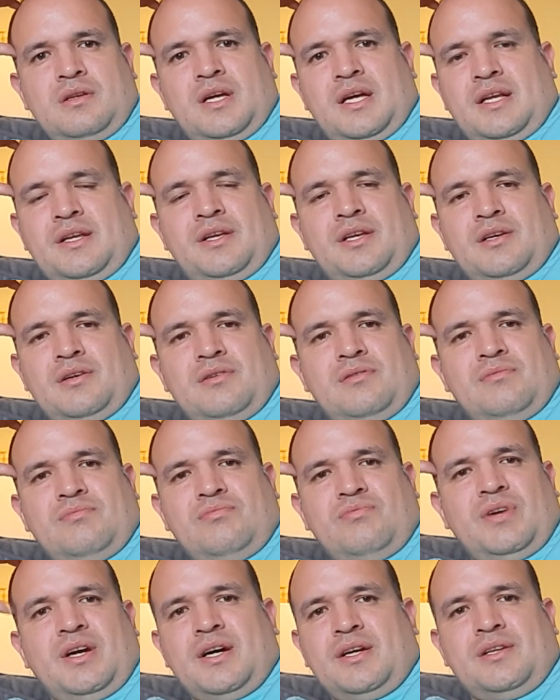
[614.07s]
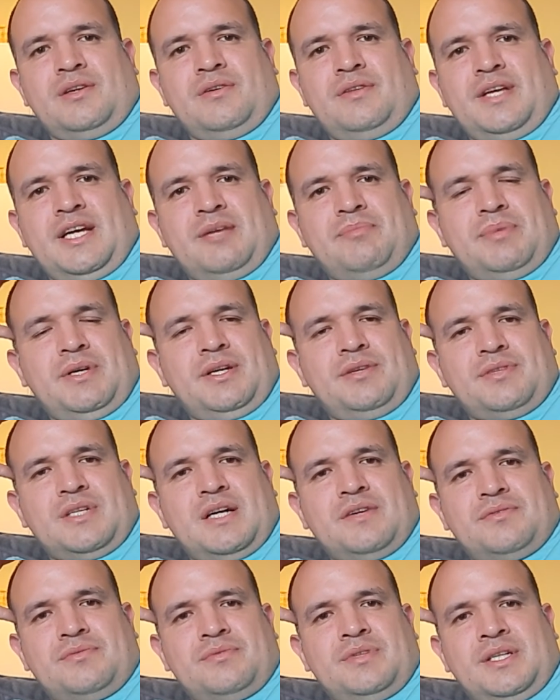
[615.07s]
and we all know the NBA
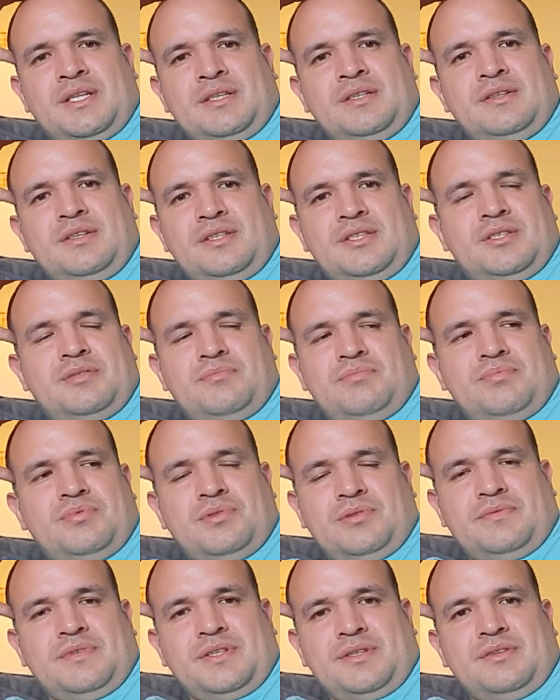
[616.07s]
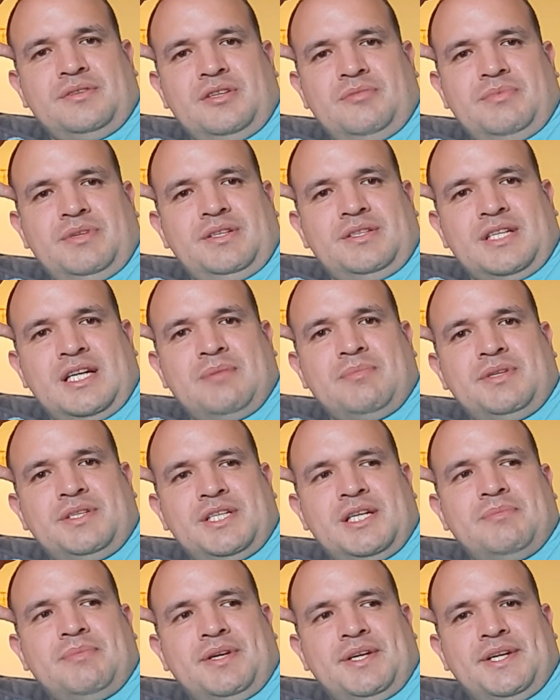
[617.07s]
draft's rigged. It's proven, I mean, time and
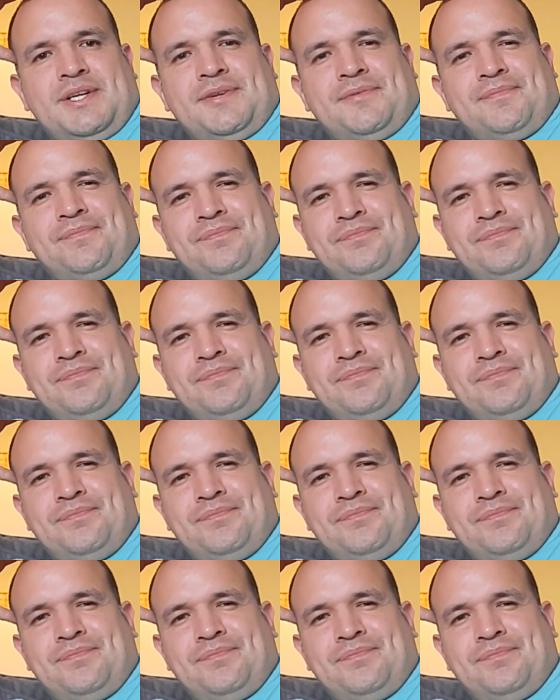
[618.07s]
time again.